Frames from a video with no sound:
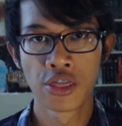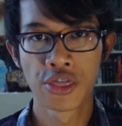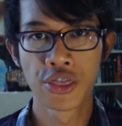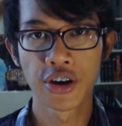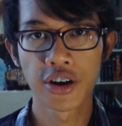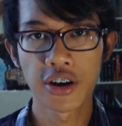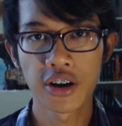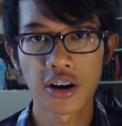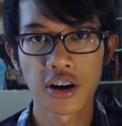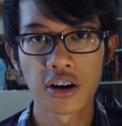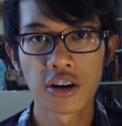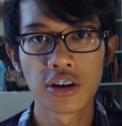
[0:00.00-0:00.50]

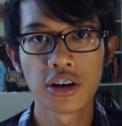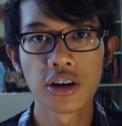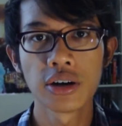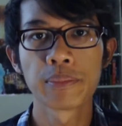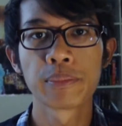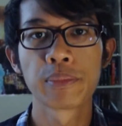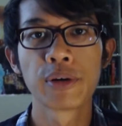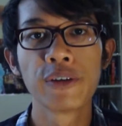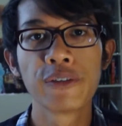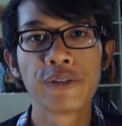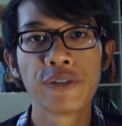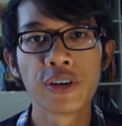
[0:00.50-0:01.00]
The
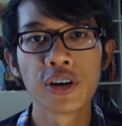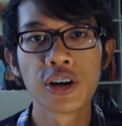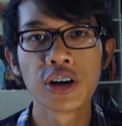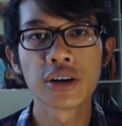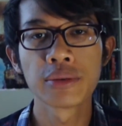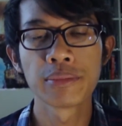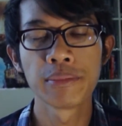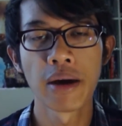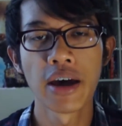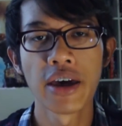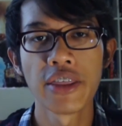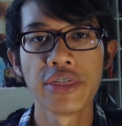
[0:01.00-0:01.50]
current
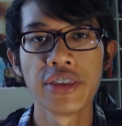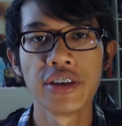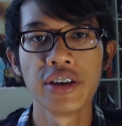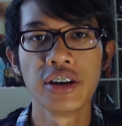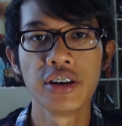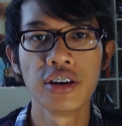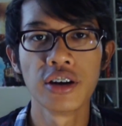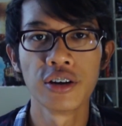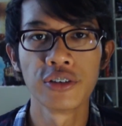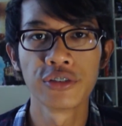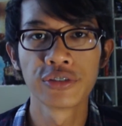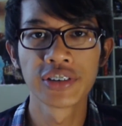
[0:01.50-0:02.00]
preferred
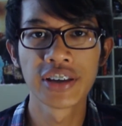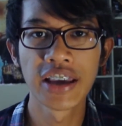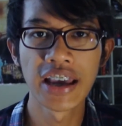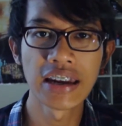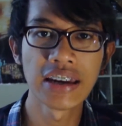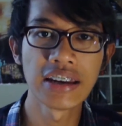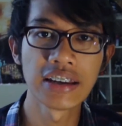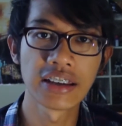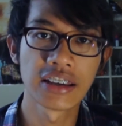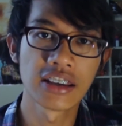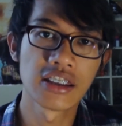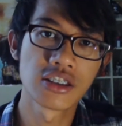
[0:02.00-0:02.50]
method of
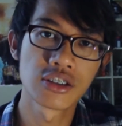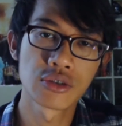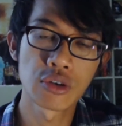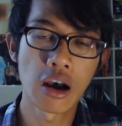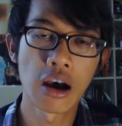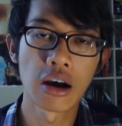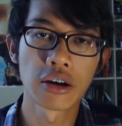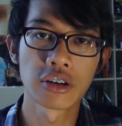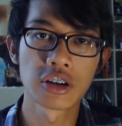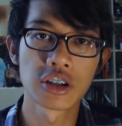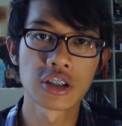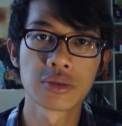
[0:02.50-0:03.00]
getting
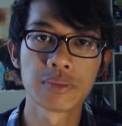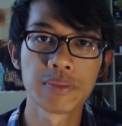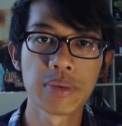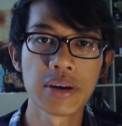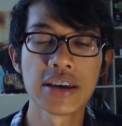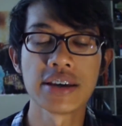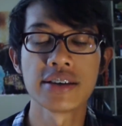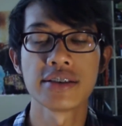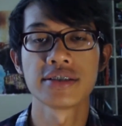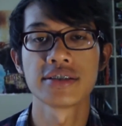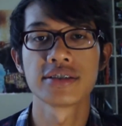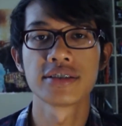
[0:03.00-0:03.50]
into outer
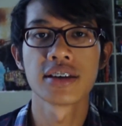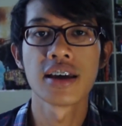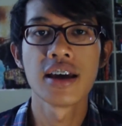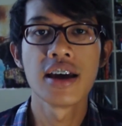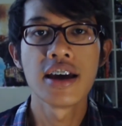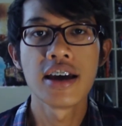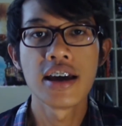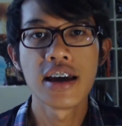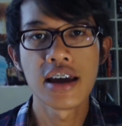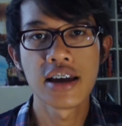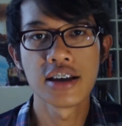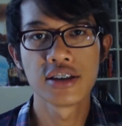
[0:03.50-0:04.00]
space
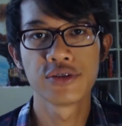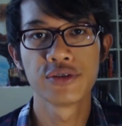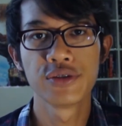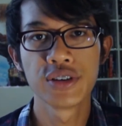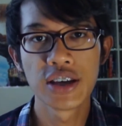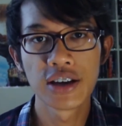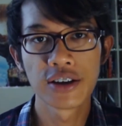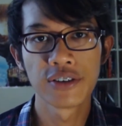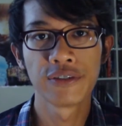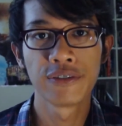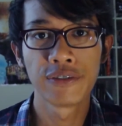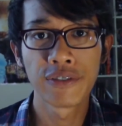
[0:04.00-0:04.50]
is
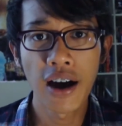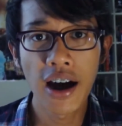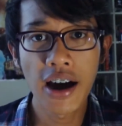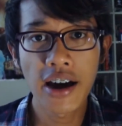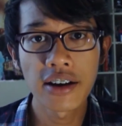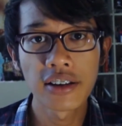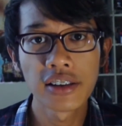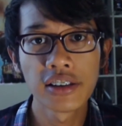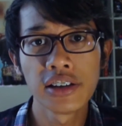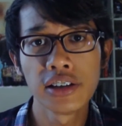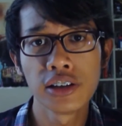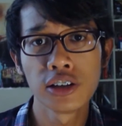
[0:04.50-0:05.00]
via
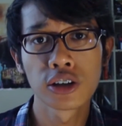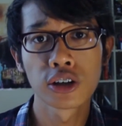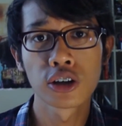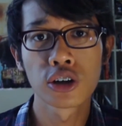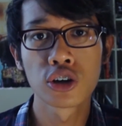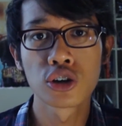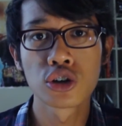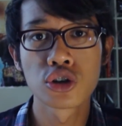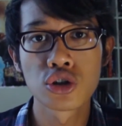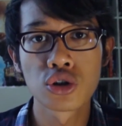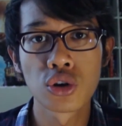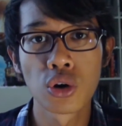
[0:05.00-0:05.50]
violent,
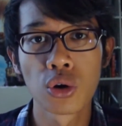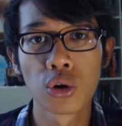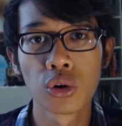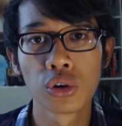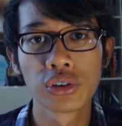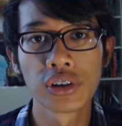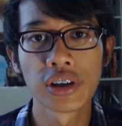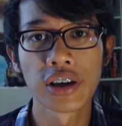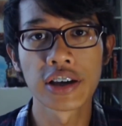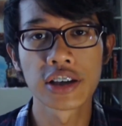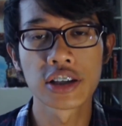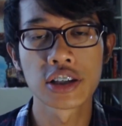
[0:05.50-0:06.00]

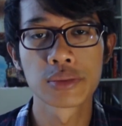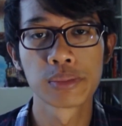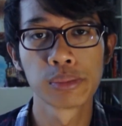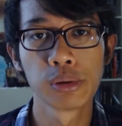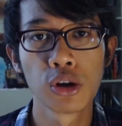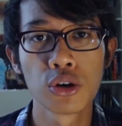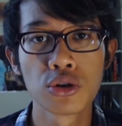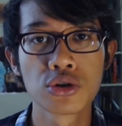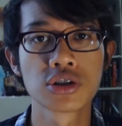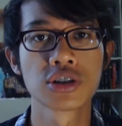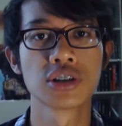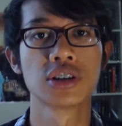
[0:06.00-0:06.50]
controlled
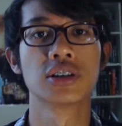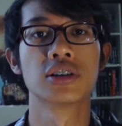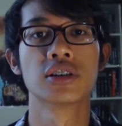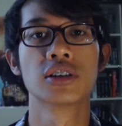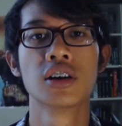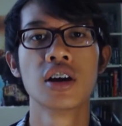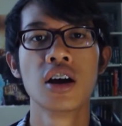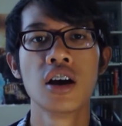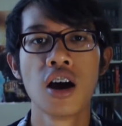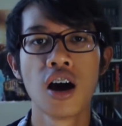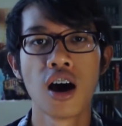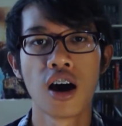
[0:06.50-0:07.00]
explosion
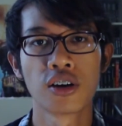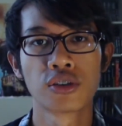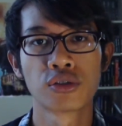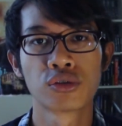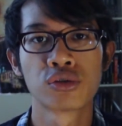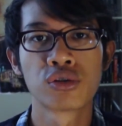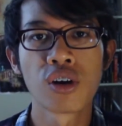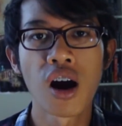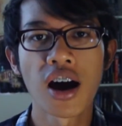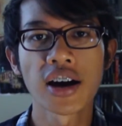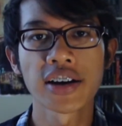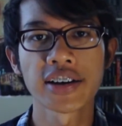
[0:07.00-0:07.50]

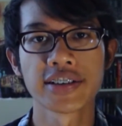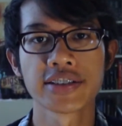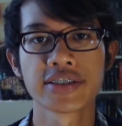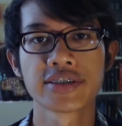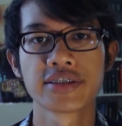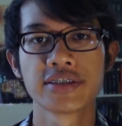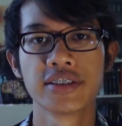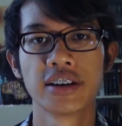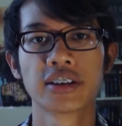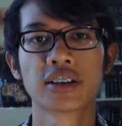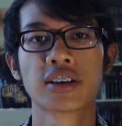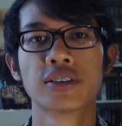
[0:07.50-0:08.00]
on
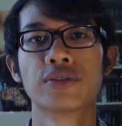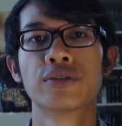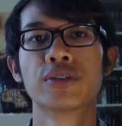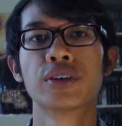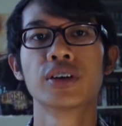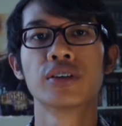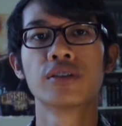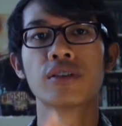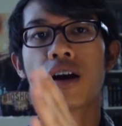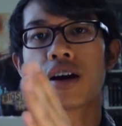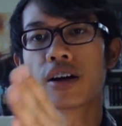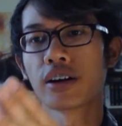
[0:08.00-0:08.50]
rockets that
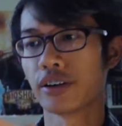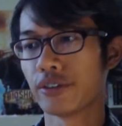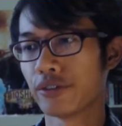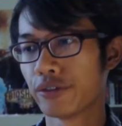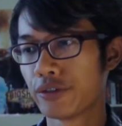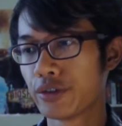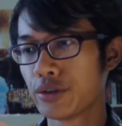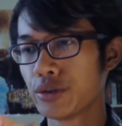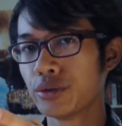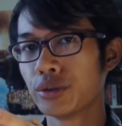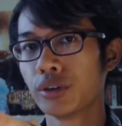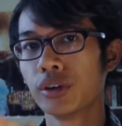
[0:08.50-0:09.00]
convert rocket
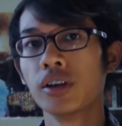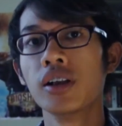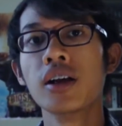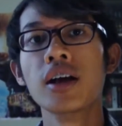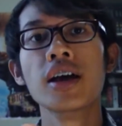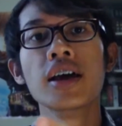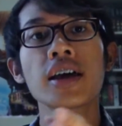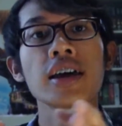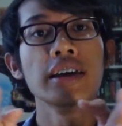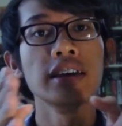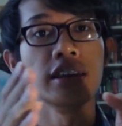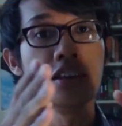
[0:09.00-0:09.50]
fuel
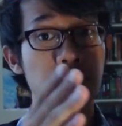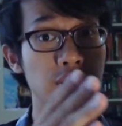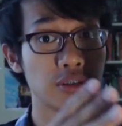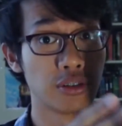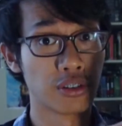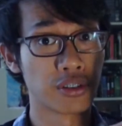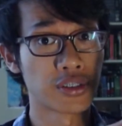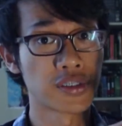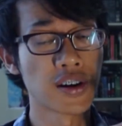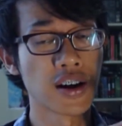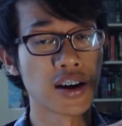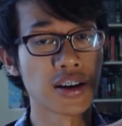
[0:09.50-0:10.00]
into
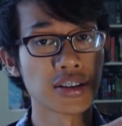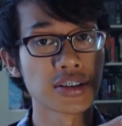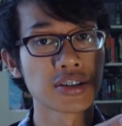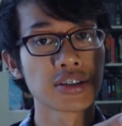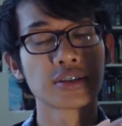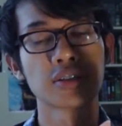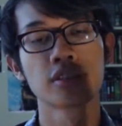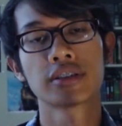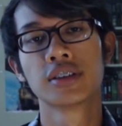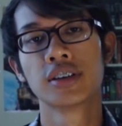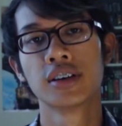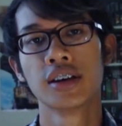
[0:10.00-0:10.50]

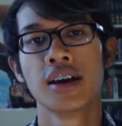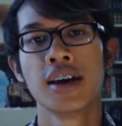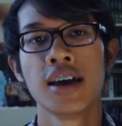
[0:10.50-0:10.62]
thrust.